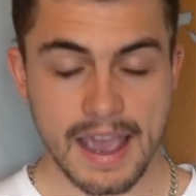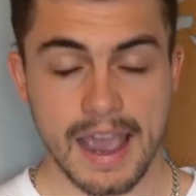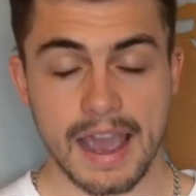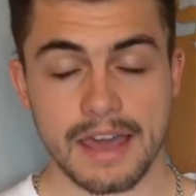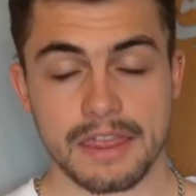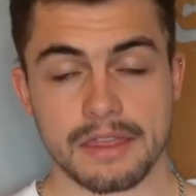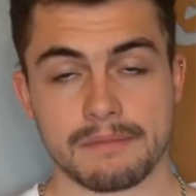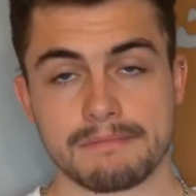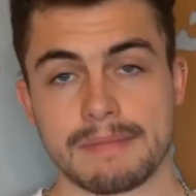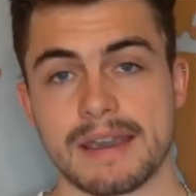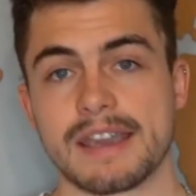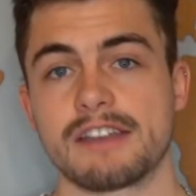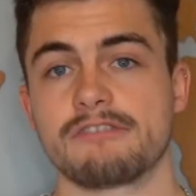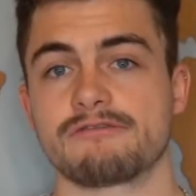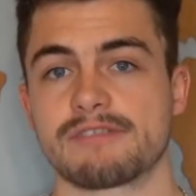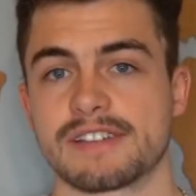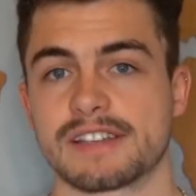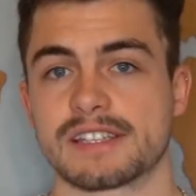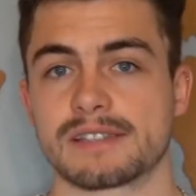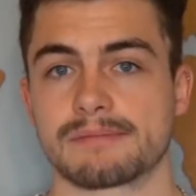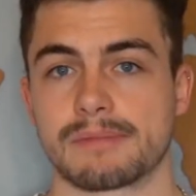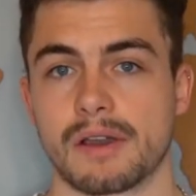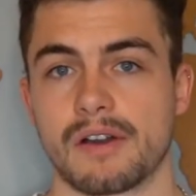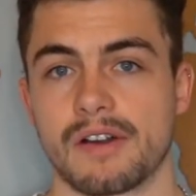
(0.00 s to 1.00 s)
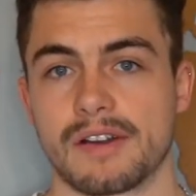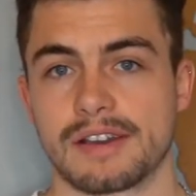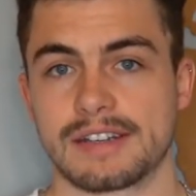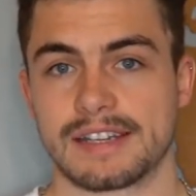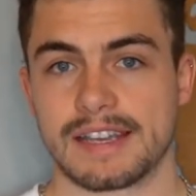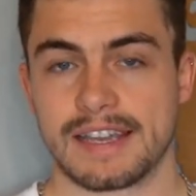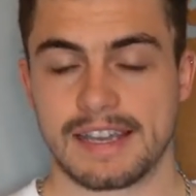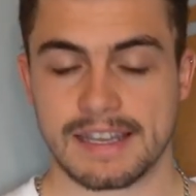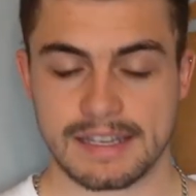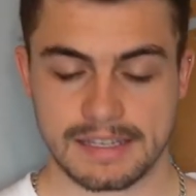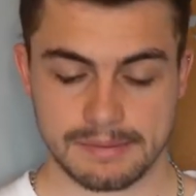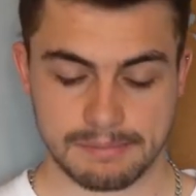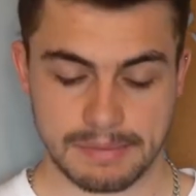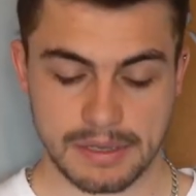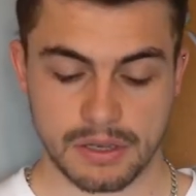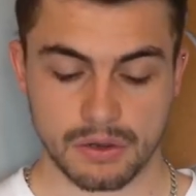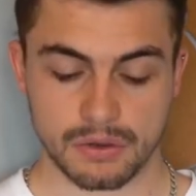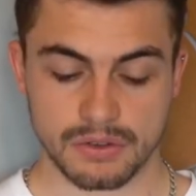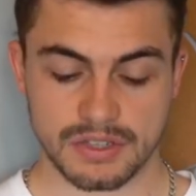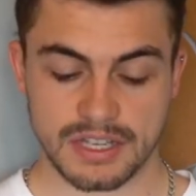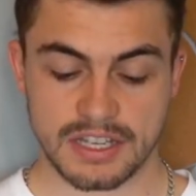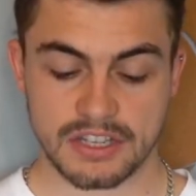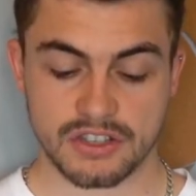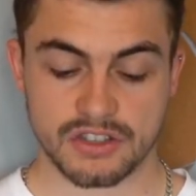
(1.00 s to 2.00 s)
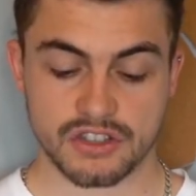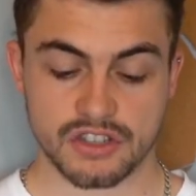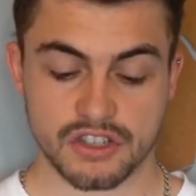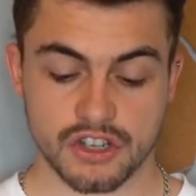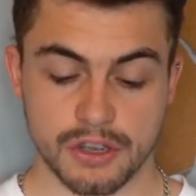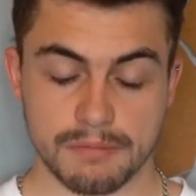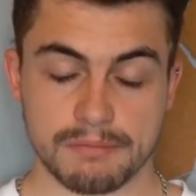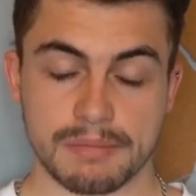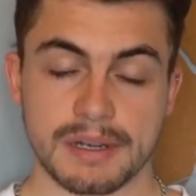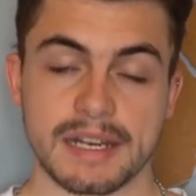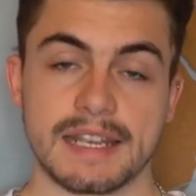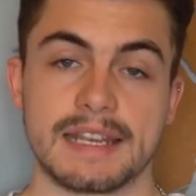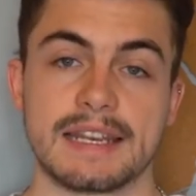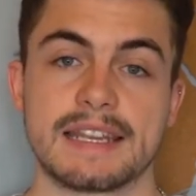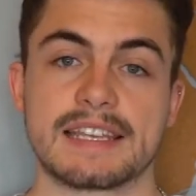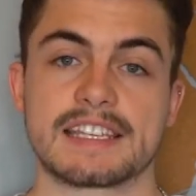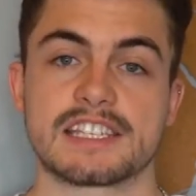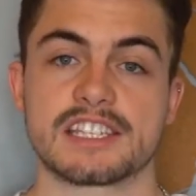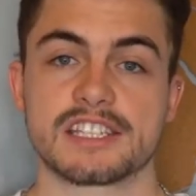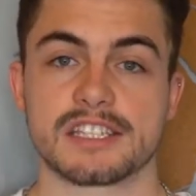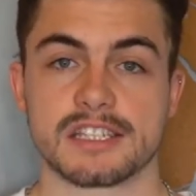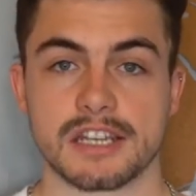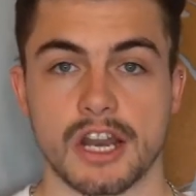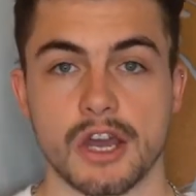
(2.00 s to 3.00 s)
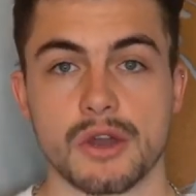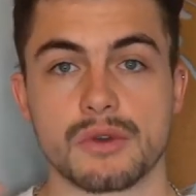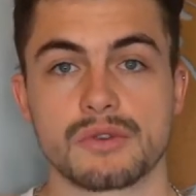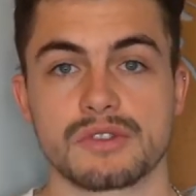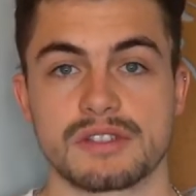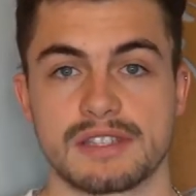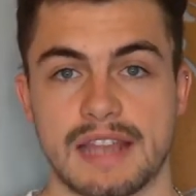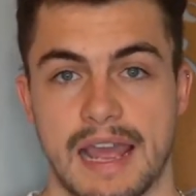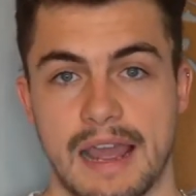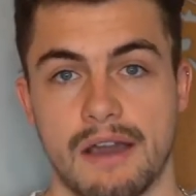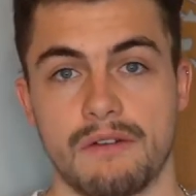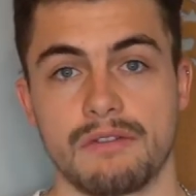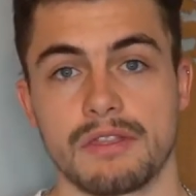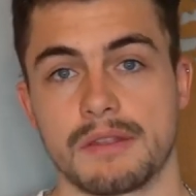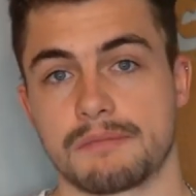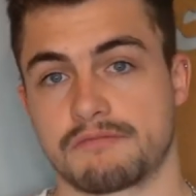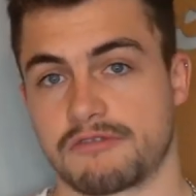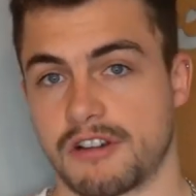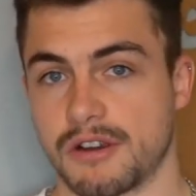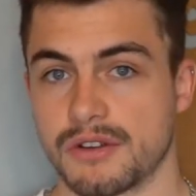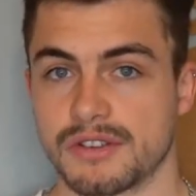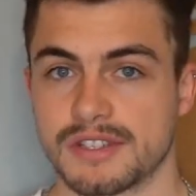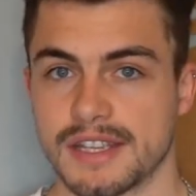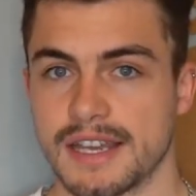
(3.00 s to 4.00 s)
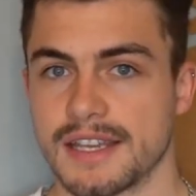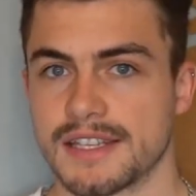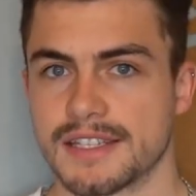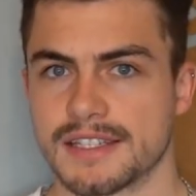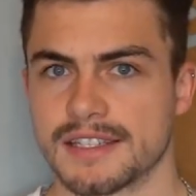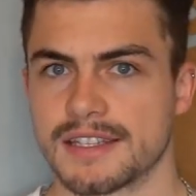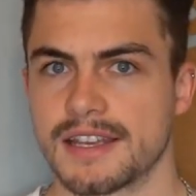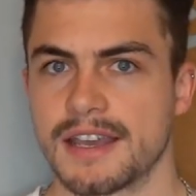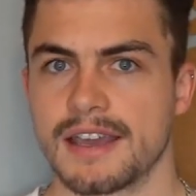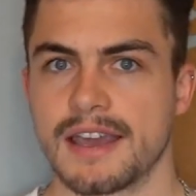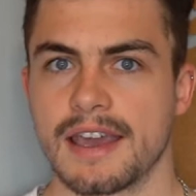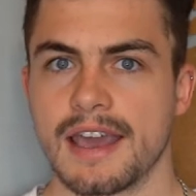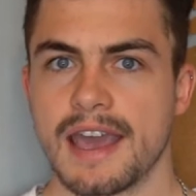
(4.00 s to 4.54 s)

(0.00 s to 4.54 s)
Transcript: And the main reason behind it is because it completely slows down the process.